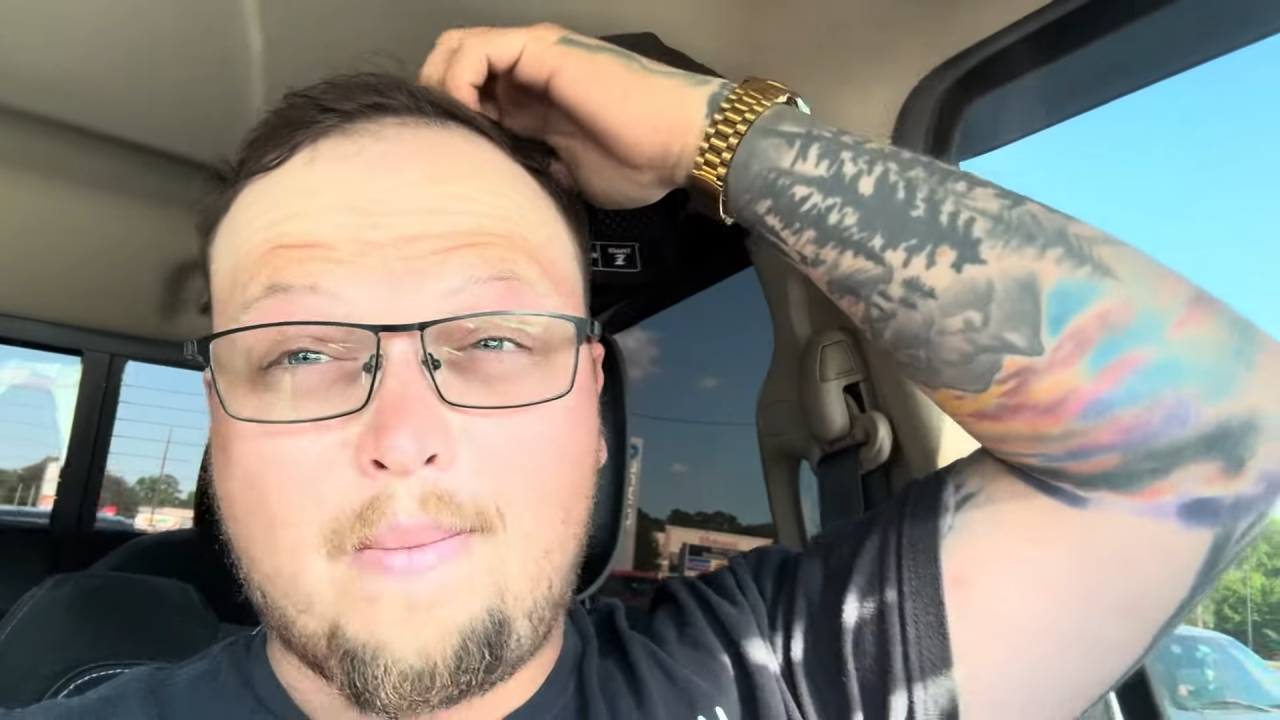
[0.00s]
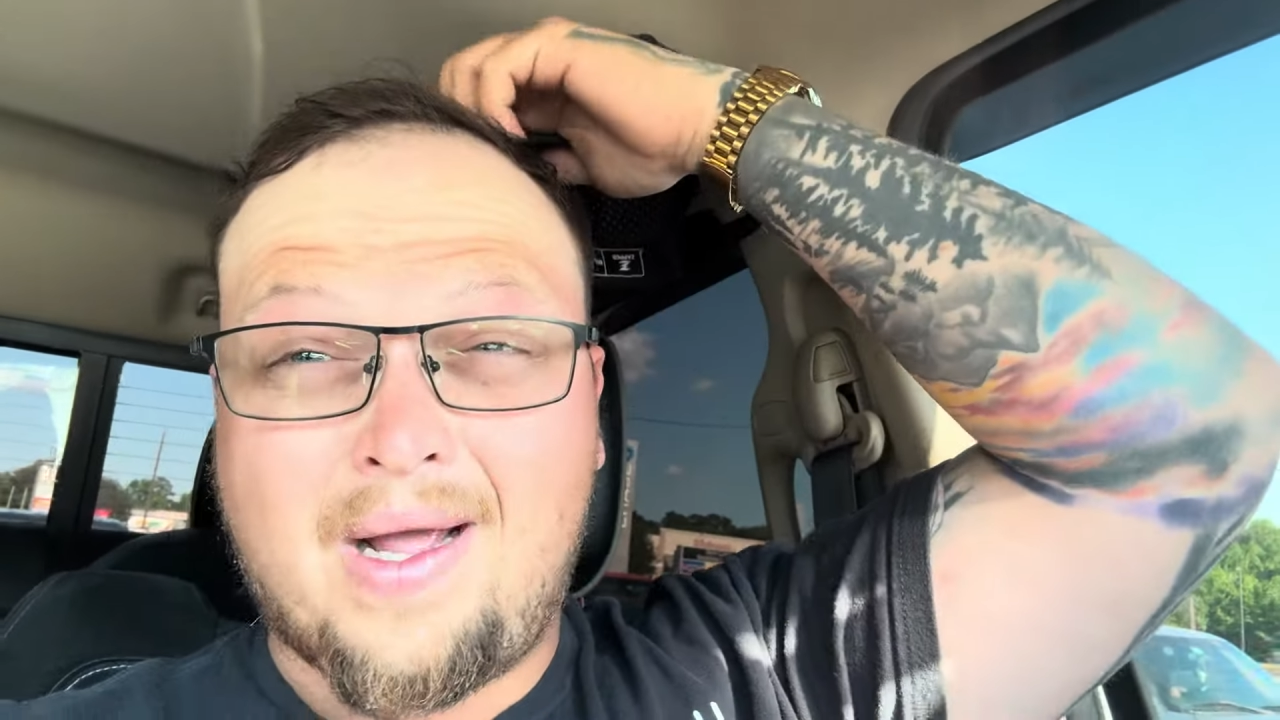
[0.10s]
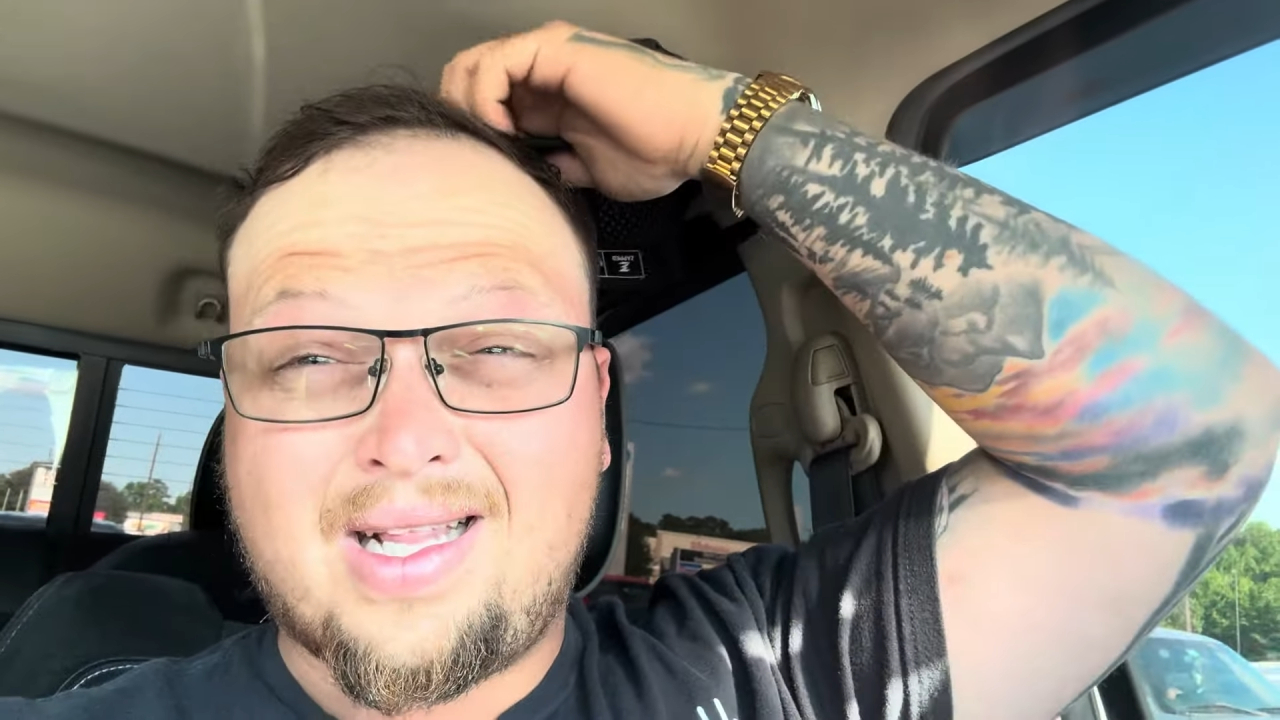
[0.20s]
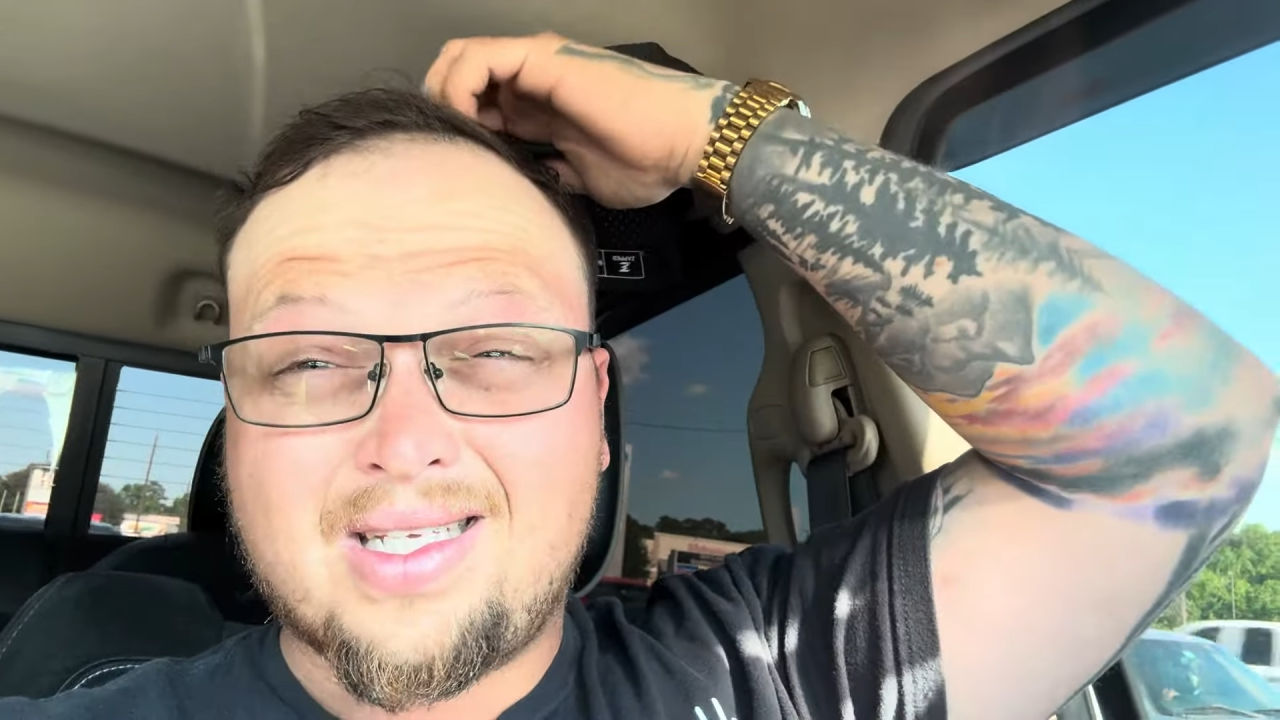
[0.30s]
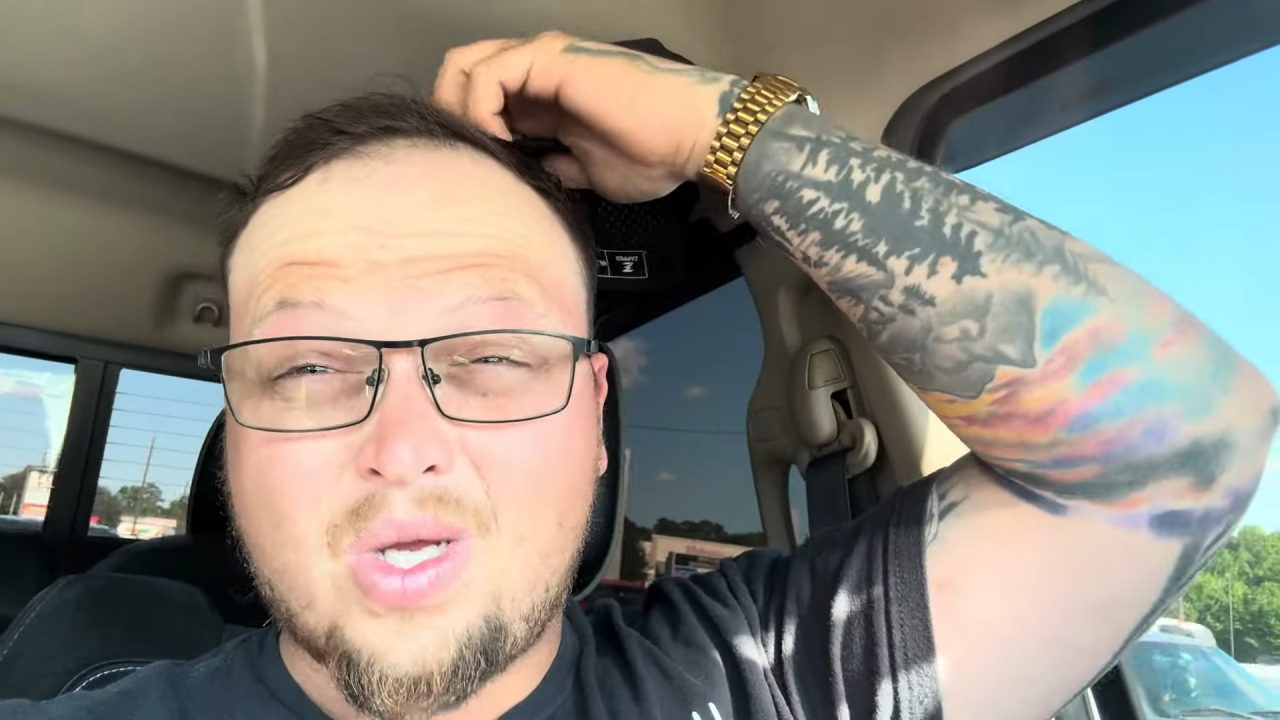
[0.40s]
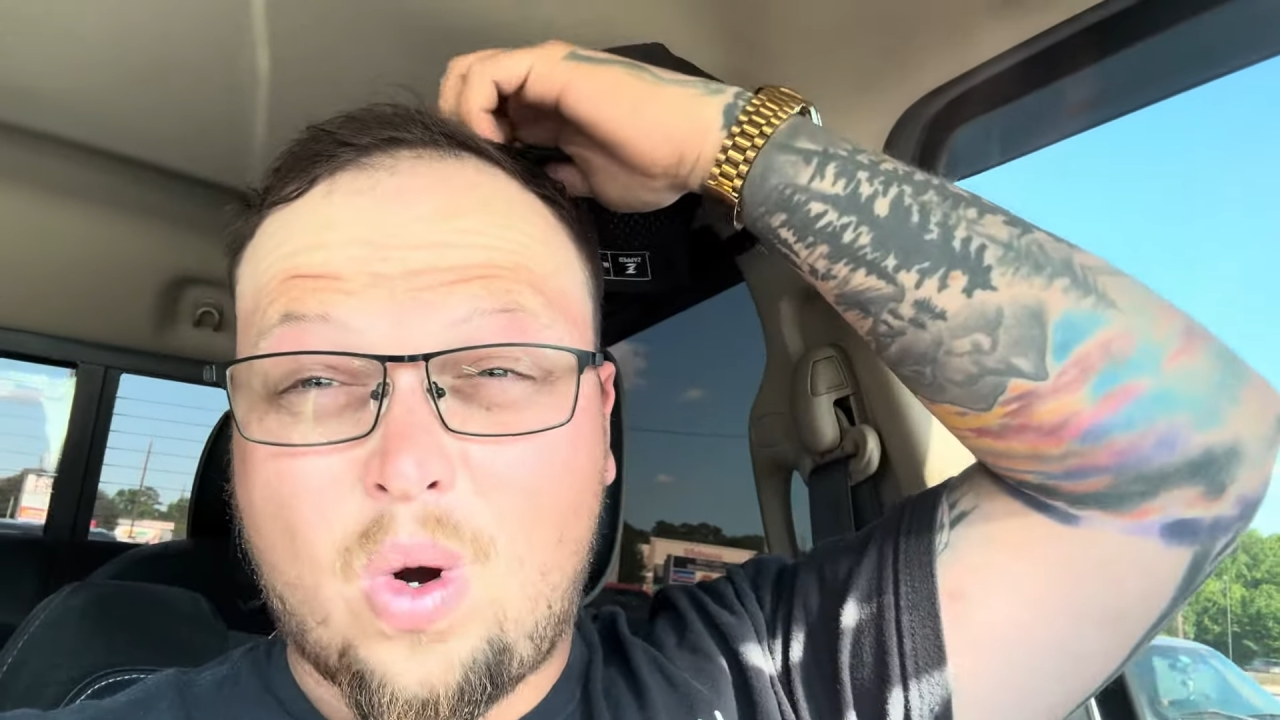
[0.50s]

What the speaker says: and make this